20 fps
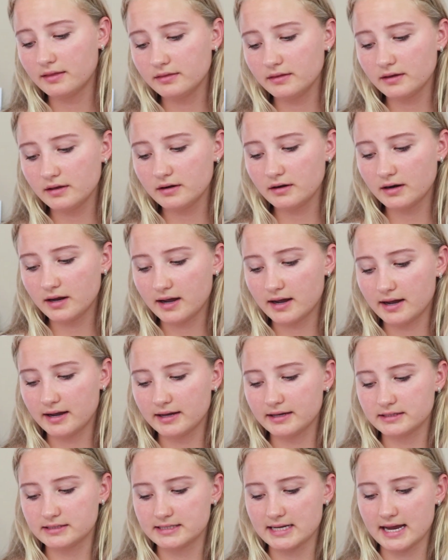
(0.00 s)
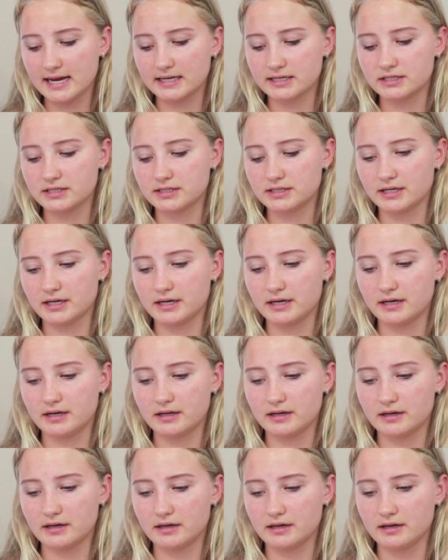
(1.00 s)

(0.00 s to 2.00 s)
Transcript: And then I texted